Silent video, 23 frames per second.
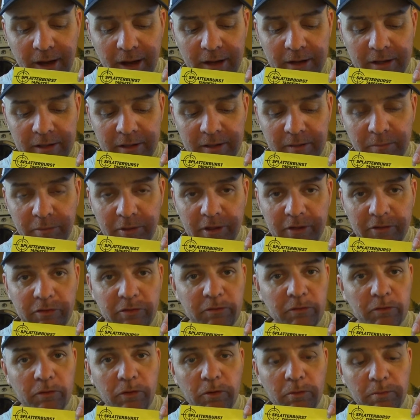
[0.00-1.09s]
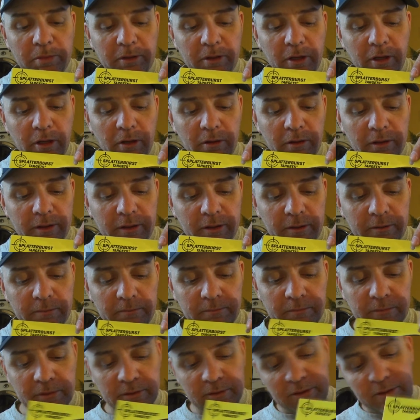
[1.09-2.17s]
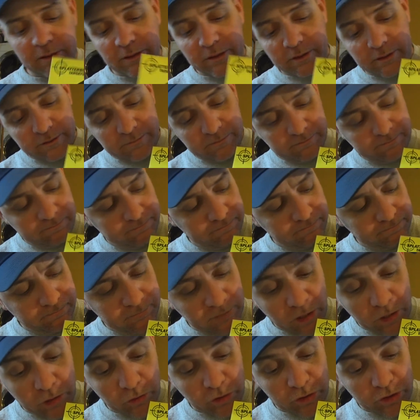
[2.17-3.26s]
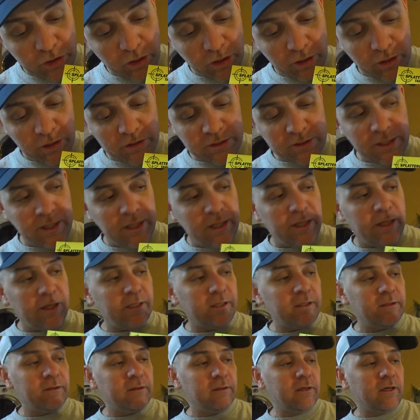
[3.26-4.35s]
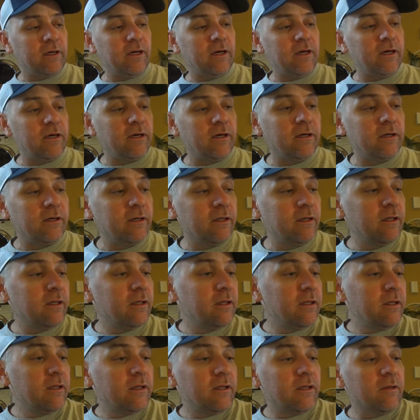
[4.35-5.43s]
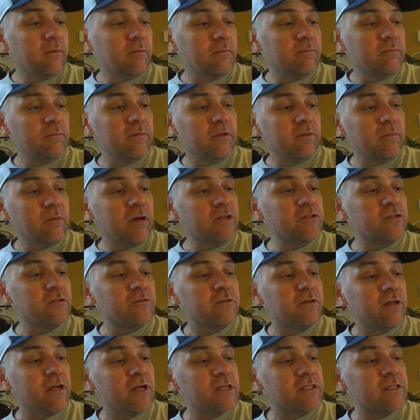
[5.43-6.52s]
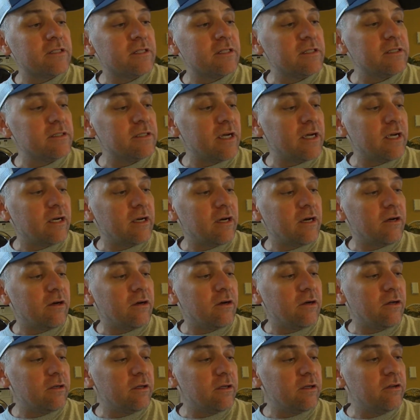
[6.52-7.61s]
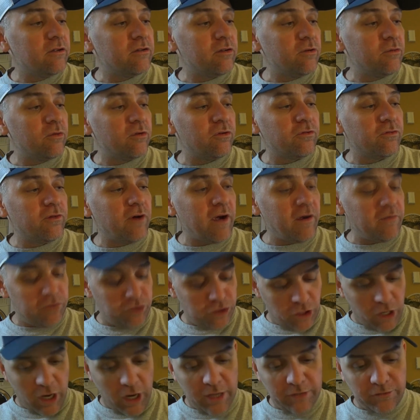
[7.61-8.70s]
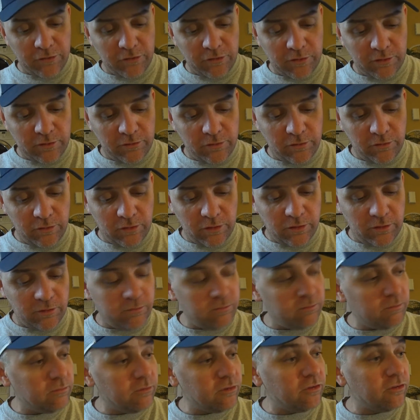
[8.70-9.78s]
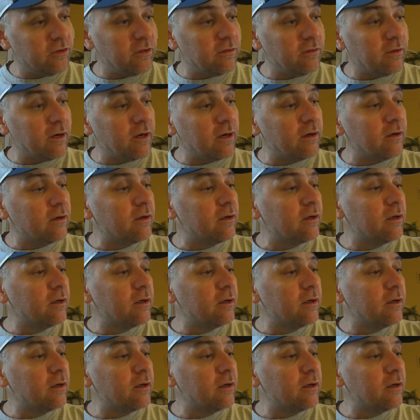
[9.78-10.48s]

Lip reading: an impressive group at all at a 100 yards. And the muzzle velocities I got on this, it was 5 shots, as you can see there,